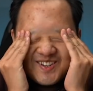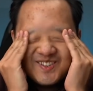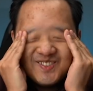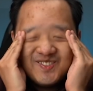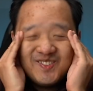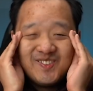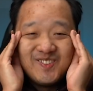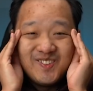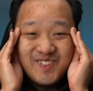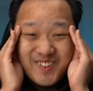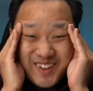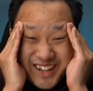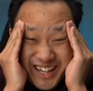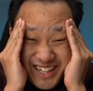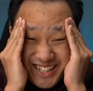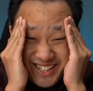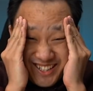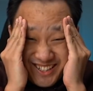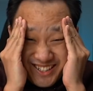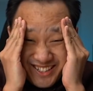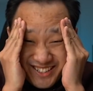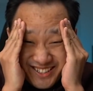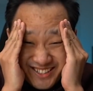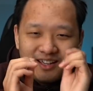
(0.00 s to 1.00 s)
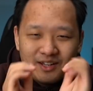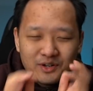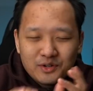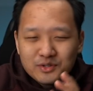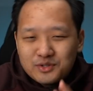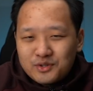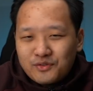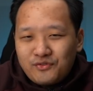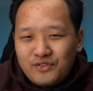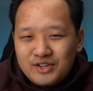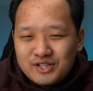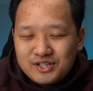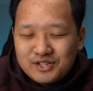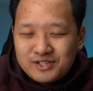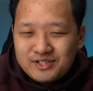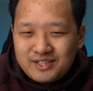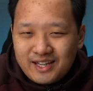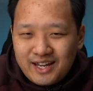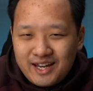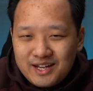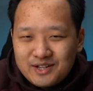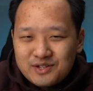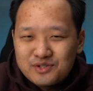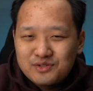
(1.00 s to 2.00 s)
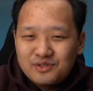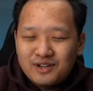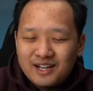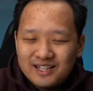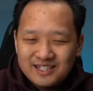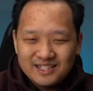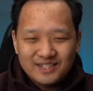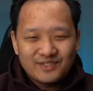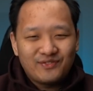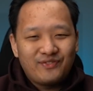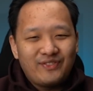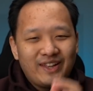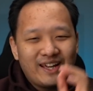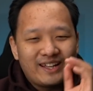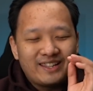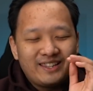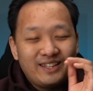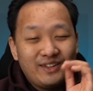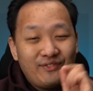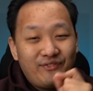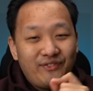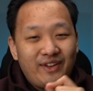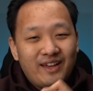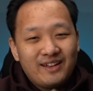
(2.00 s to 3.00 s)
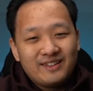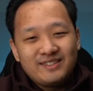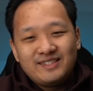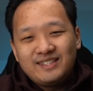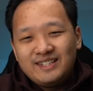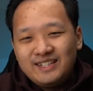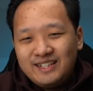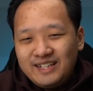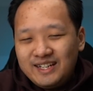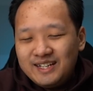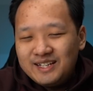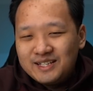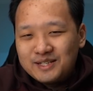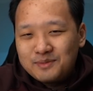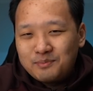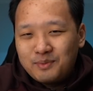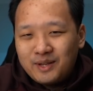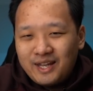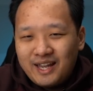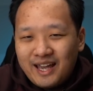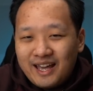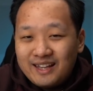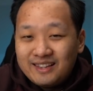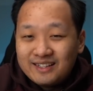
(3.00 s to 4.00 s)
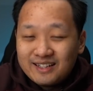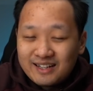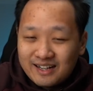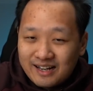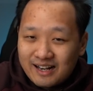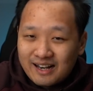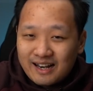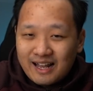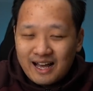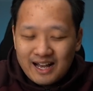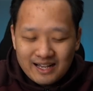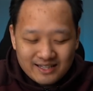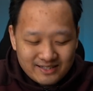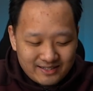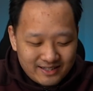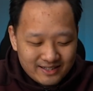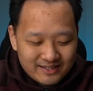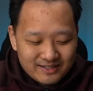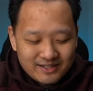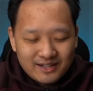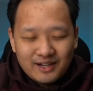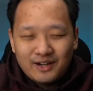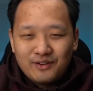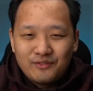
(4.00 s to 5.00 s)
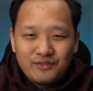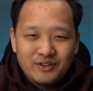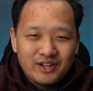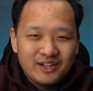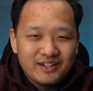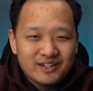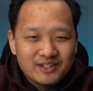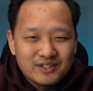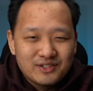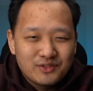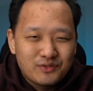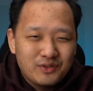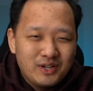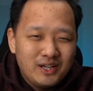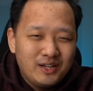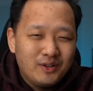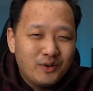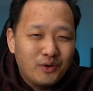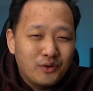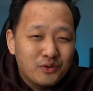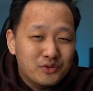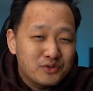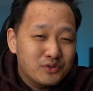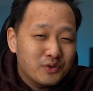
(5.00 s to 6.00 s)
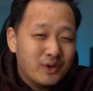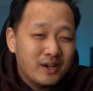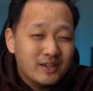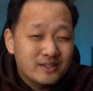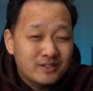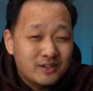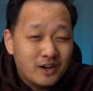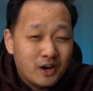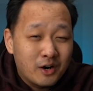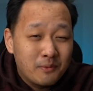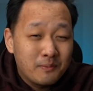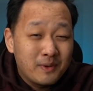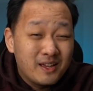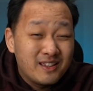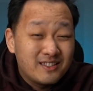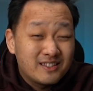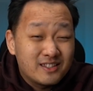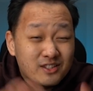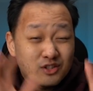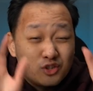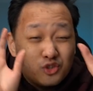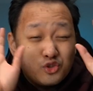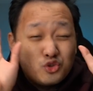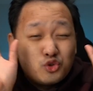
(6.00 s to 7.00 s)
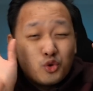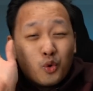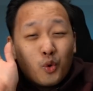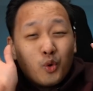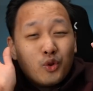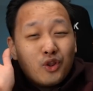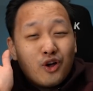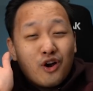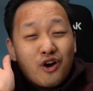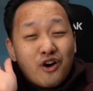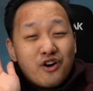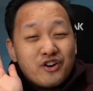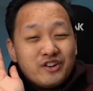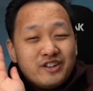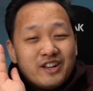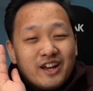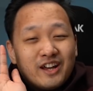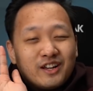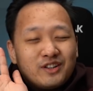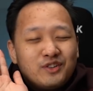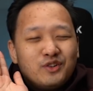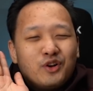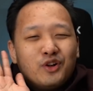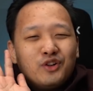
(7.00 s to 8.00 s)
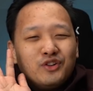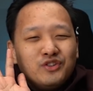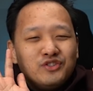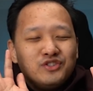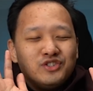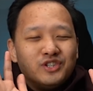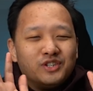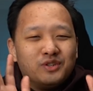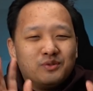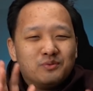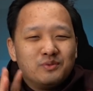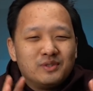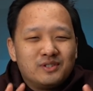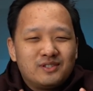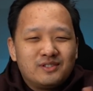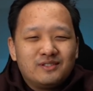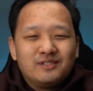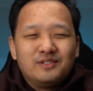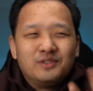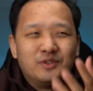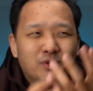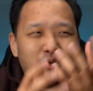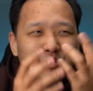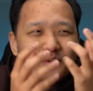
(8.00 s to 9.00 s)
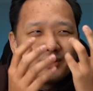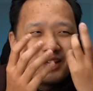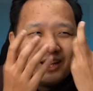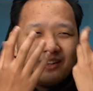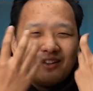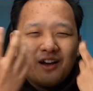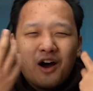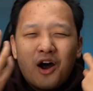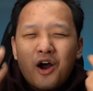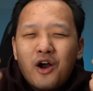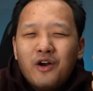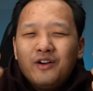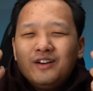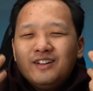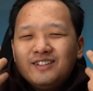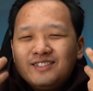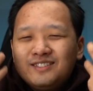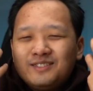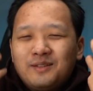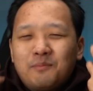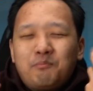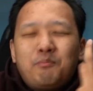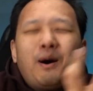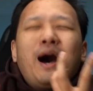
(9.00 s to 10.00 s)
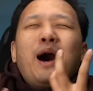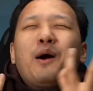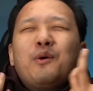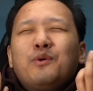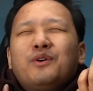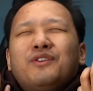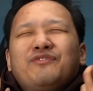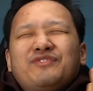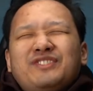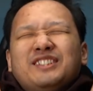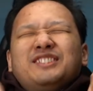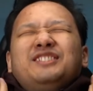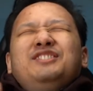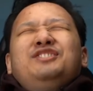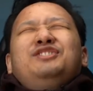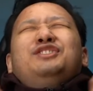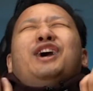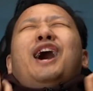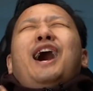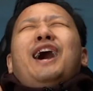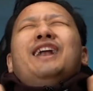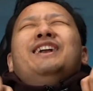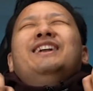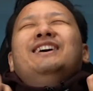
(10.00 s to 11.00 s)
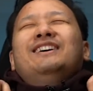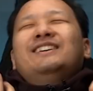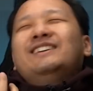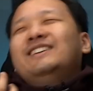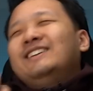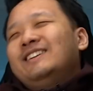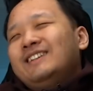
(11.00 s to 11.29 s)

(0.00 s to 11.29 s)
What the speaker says: What? It also features a transflective LCD display, and the glass that's covering the screen also has Garmin's solar technology, which, you know, can harness the power of the sun